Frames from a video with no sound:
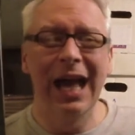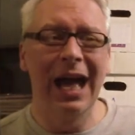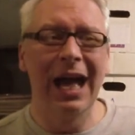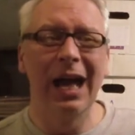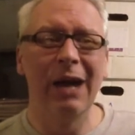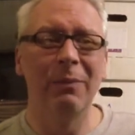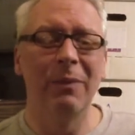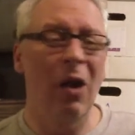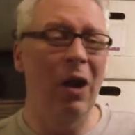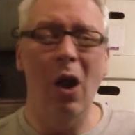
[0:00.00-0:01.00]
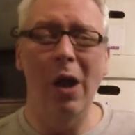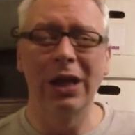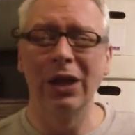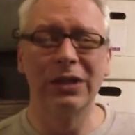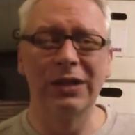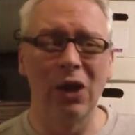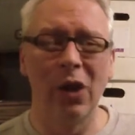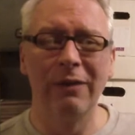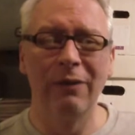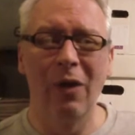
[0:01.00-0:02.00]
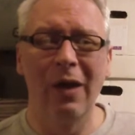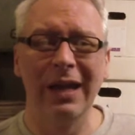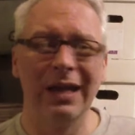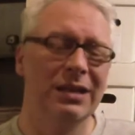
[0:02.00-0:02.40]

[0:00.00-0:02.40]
I like a good sci-fi,